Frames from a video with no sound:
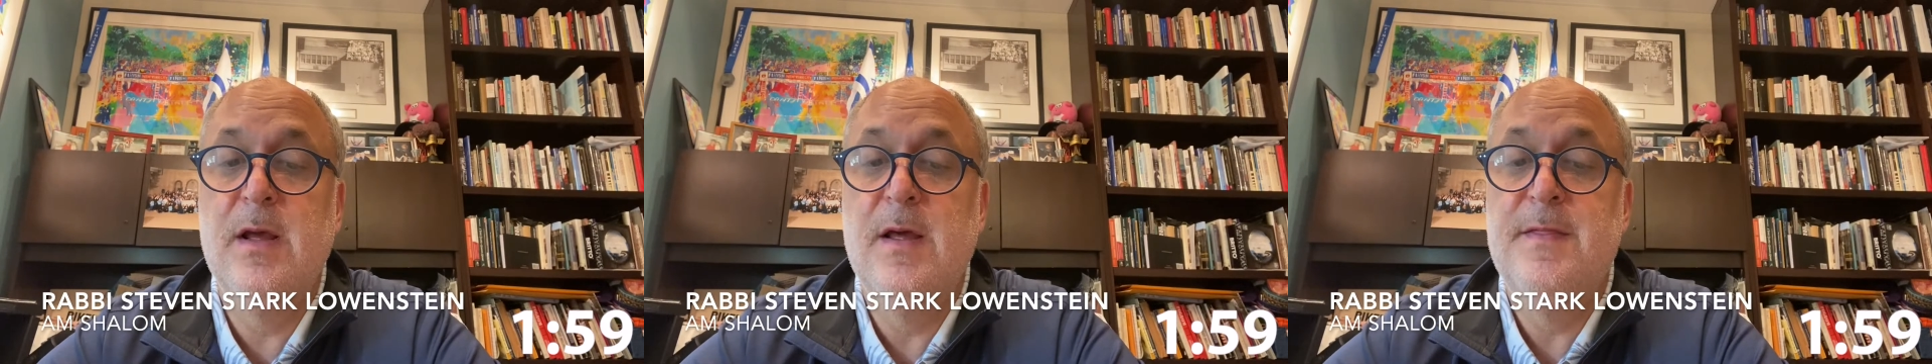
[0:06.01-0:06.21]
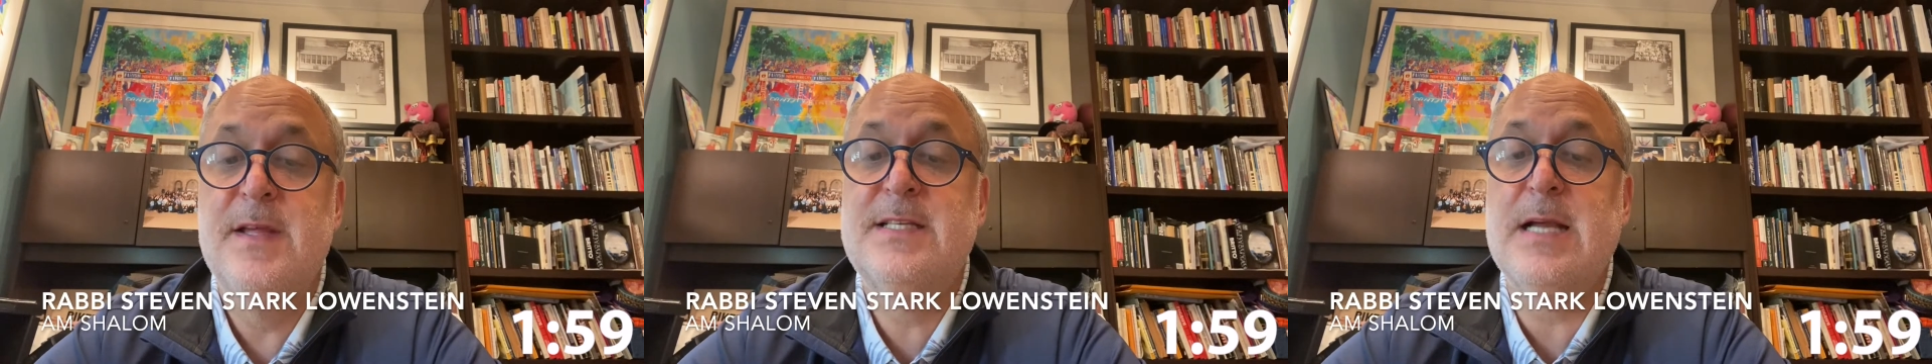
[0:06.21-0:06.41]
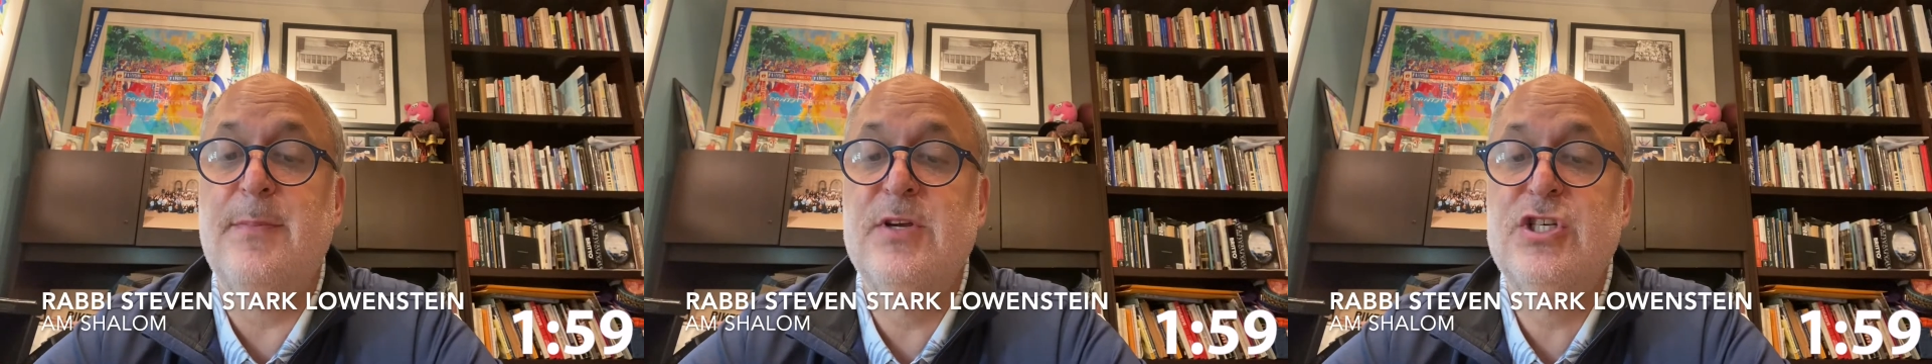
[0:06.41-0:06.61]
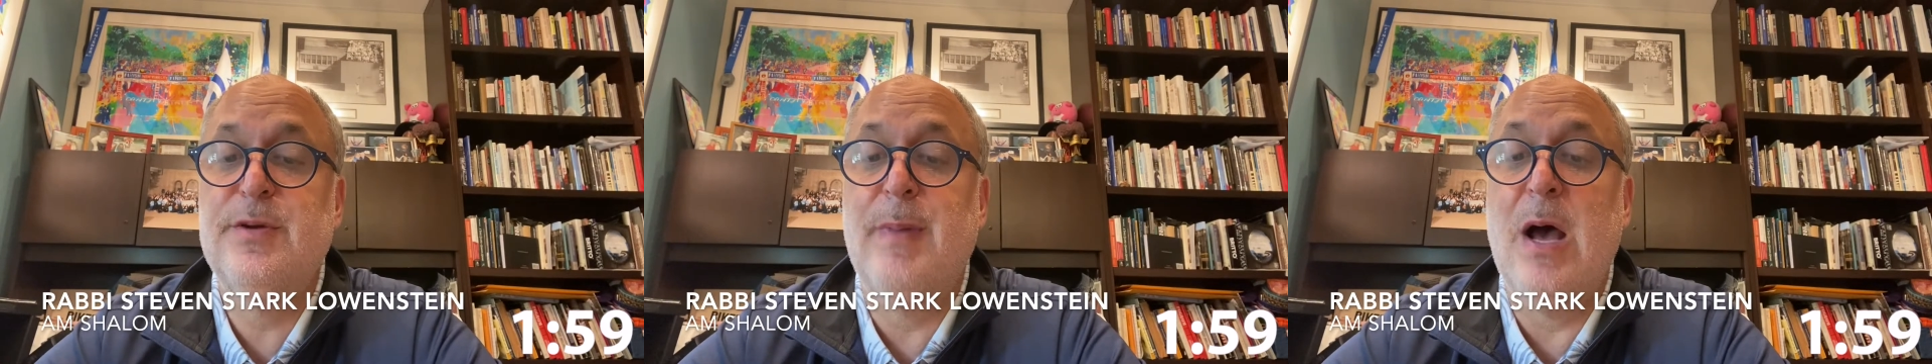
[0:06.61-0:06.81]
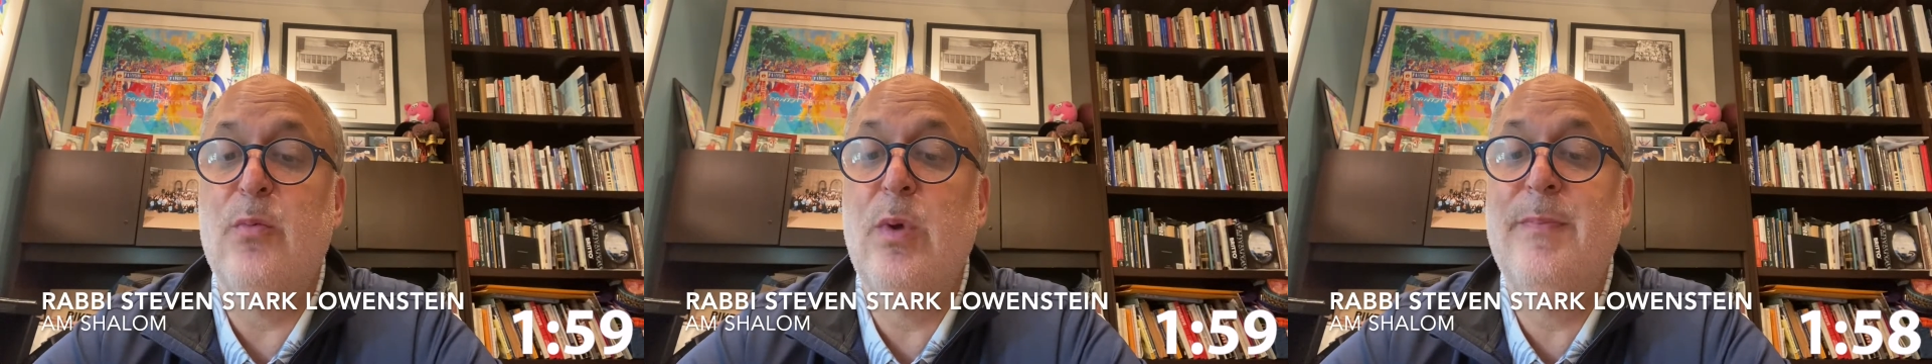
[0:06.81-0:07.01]
This coming
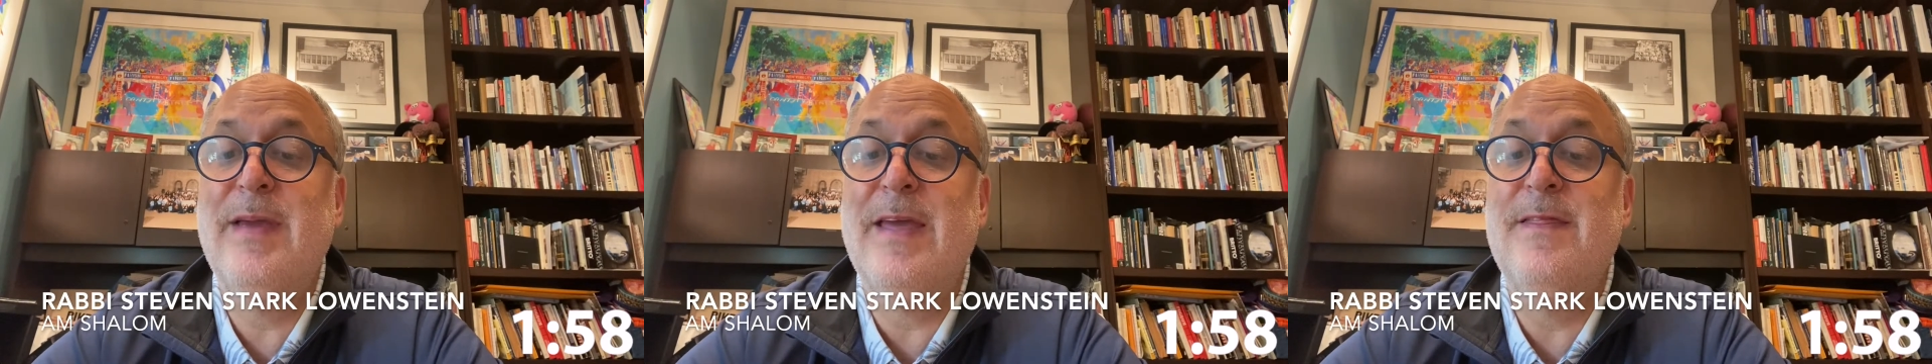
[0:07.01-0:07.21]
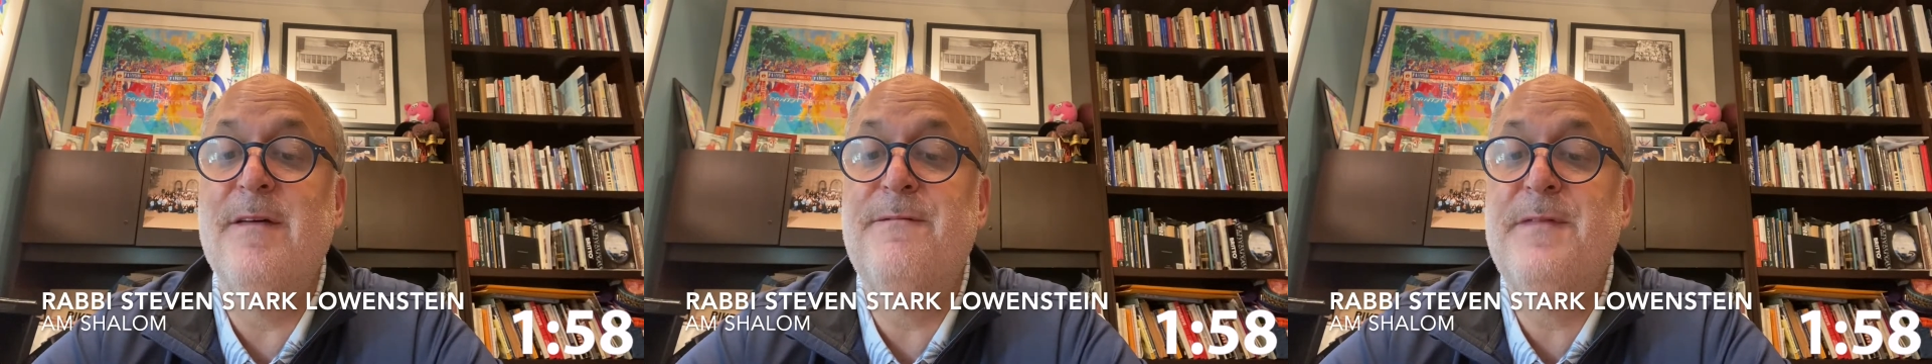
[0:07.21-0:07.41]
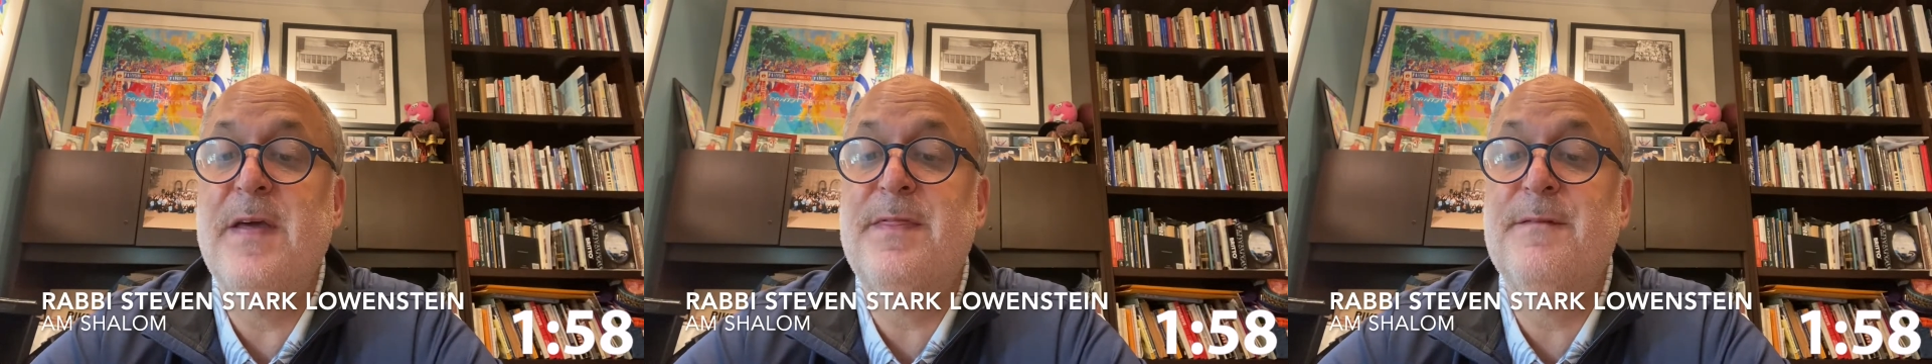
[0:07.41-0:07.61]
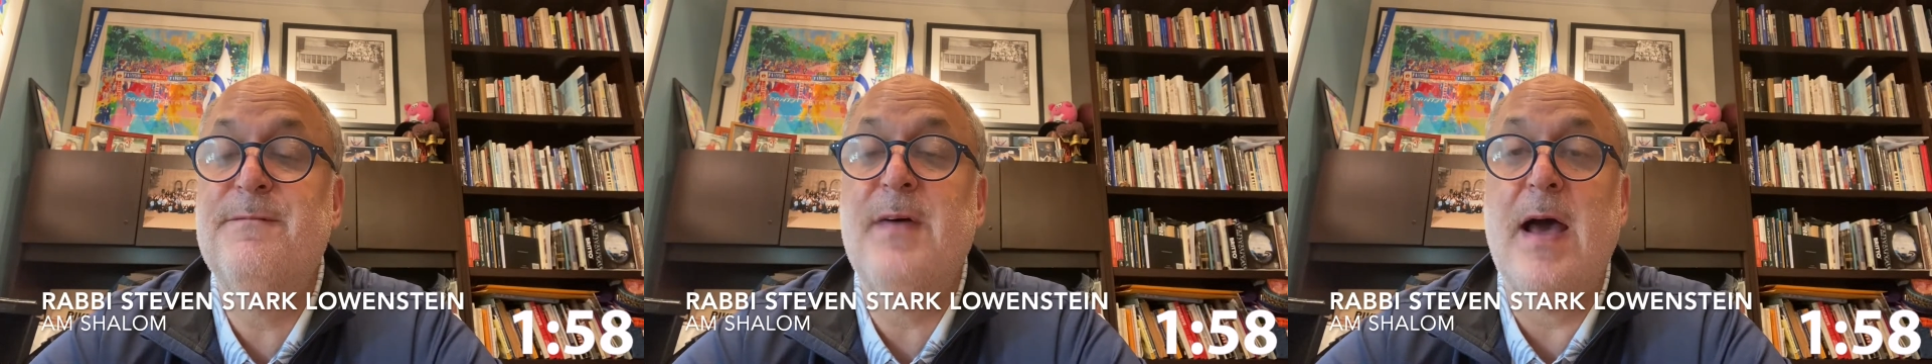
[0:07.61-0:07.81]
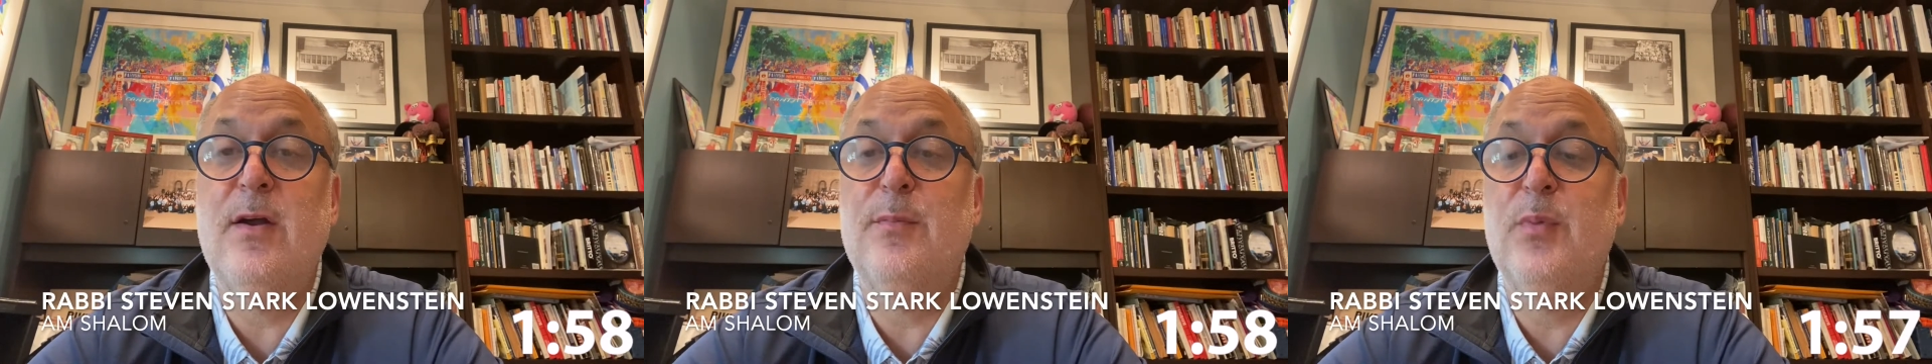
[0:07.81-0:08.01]
Shabbat, we begin the fifth and
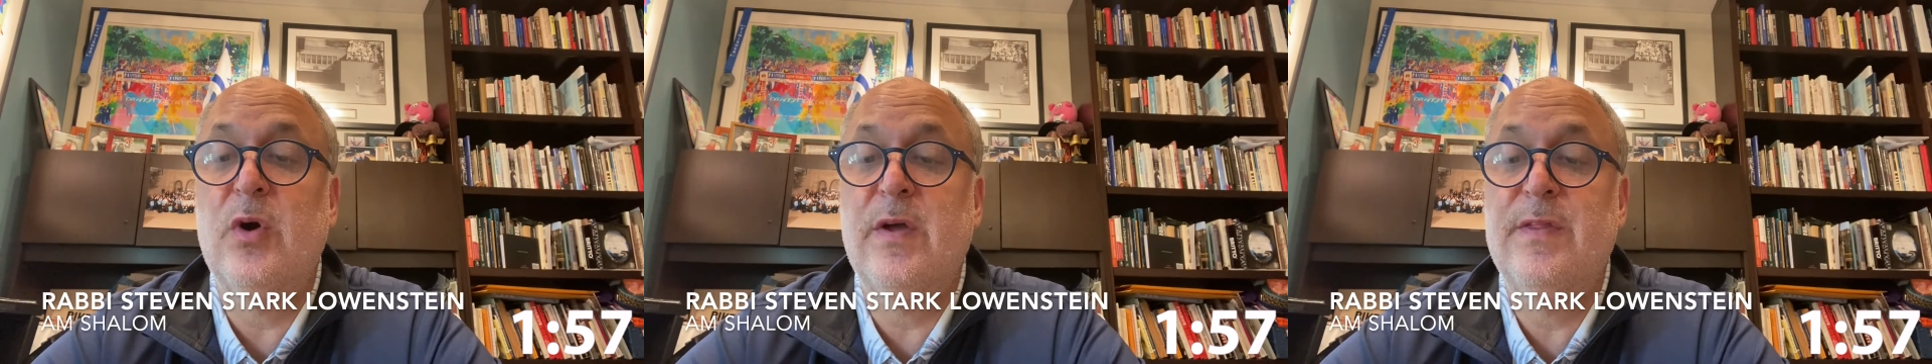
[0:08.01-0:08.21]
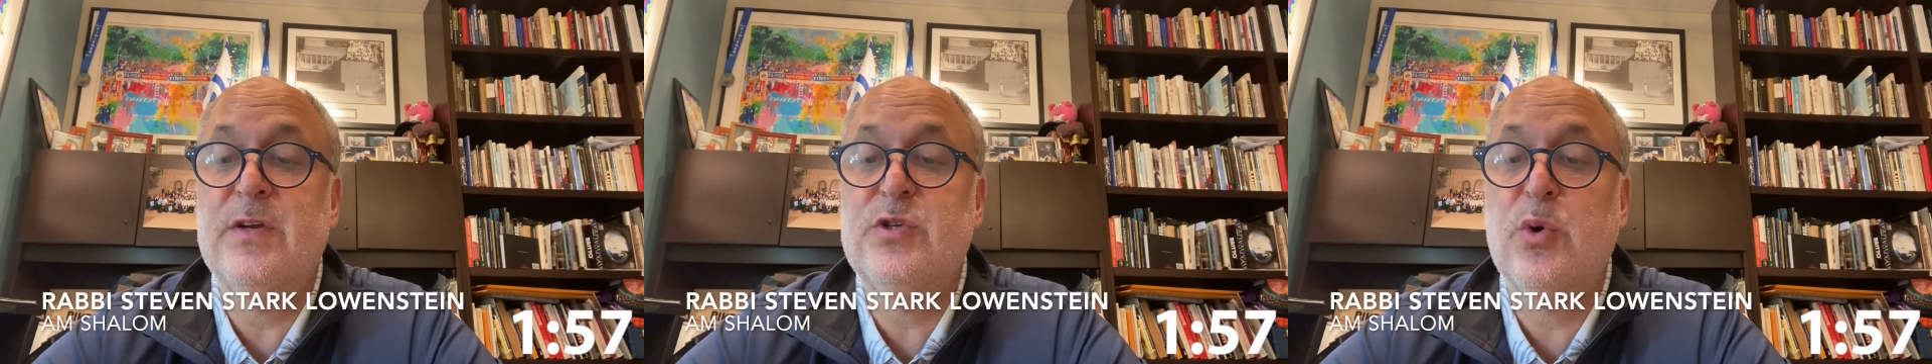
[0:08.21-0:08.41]
final book of the